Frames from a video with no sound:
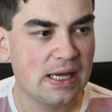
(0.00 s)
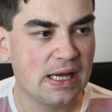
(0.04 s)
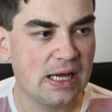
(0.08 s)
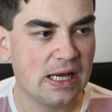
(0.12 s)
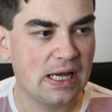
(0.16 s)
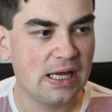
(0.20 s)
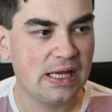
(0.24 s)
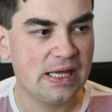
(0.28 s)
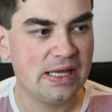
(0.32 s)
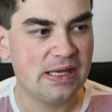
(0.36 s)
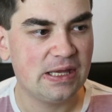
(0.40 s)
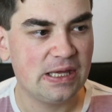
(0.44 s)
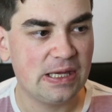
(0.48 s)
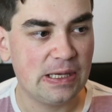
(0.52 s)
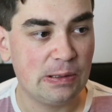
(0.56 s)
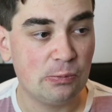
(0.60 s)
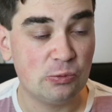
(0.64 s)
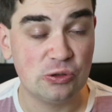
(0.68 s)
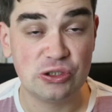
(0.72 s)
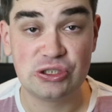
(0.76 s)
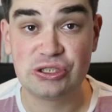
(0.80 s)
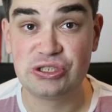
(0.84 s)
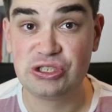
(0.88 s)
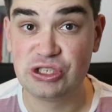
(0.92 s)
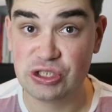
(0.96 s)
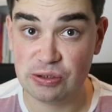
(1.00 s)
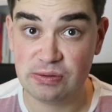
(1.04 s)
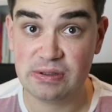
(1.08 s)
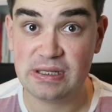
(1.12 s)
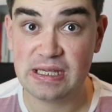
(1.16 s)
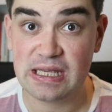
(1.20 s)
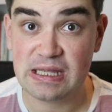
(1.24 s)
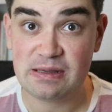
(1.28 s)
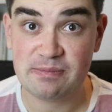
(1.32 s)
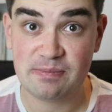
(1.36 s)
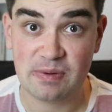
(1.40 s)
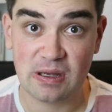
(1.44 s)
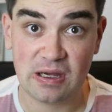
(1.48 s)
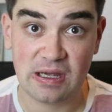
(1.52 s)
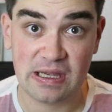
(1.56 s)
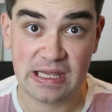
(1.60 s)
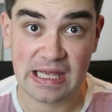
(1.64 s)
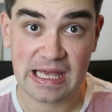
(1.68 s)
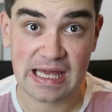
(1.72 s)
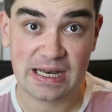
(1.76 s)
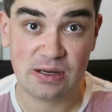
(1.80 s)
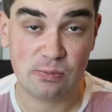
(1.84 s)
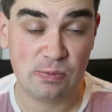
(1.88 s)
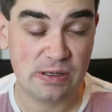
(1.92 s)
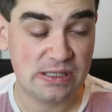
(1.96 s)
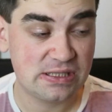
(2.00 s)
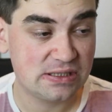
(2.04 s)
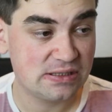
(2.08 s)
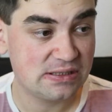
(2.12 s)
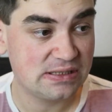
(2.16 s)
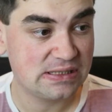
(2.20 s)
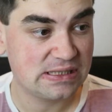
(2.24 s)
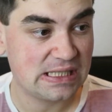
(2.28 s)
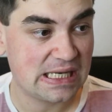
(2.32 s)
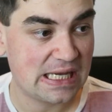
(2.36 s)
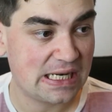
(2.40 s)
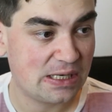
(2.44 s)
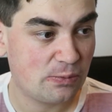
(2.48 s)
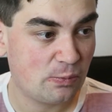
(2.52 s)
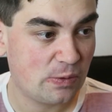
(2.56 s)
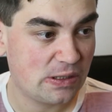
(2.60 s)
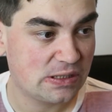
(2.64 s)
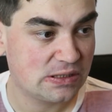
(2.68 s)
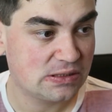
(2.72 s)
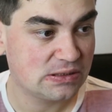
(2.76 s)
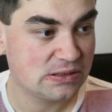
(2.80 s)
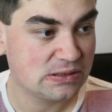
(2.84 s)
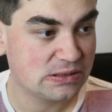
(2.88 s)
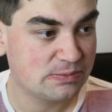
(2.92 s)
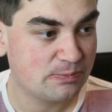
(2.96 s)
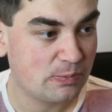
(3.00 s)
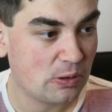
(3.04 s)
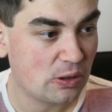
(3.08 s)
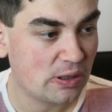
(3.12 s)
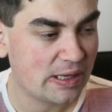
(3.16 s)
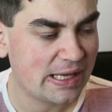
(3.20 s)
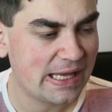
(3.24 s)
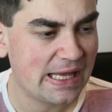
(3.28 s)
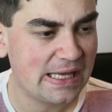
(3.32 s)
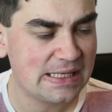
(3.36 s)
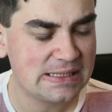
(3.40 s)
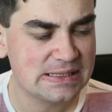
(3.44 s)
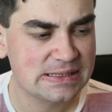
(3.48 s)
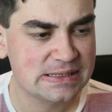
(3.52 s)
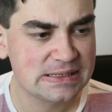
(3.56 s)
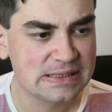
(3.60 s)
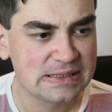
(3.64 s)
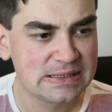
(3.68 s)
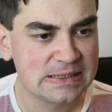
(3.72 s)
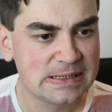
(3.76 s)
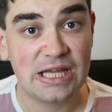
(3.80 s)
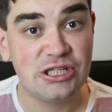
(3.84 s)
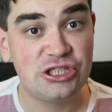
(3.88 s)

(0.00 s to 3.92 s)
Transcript: It was Doing It by Hannah Witten's podcast.